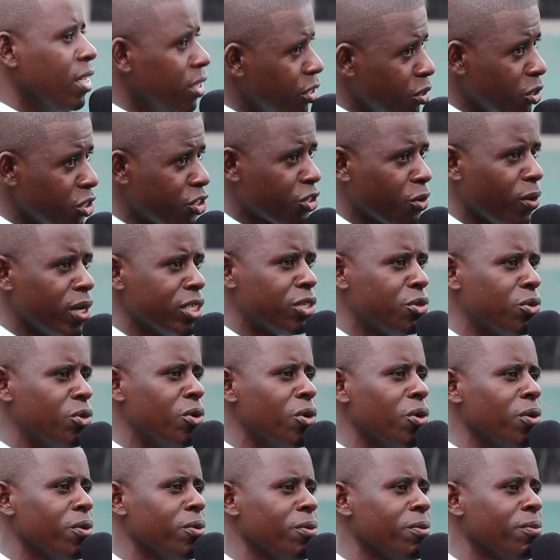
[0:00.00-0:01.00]
You also want to
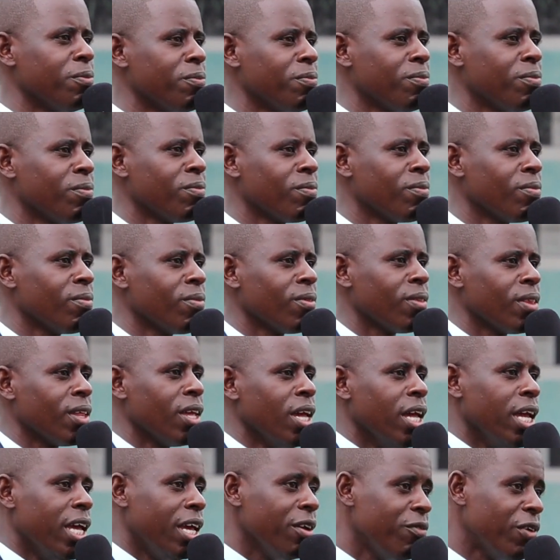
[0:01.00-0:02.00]
go.
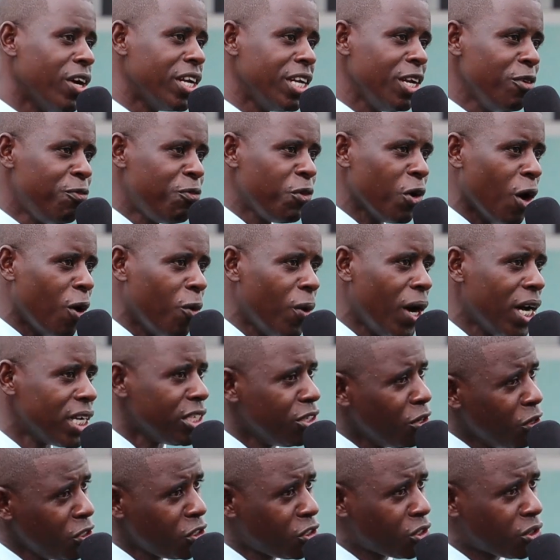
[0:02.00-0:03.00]
Even if you are
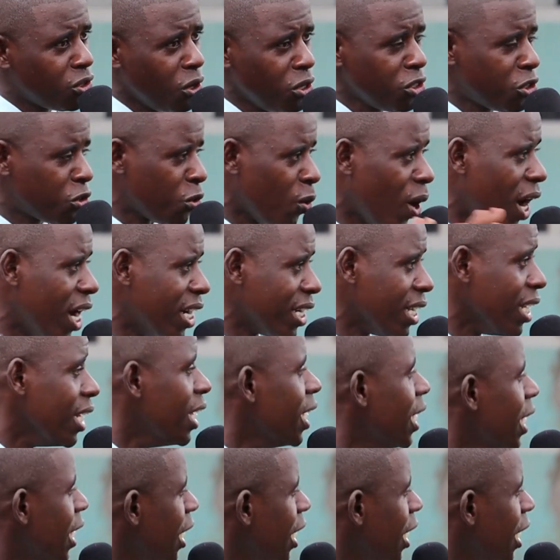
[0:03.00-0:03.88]
what, don't don't worry.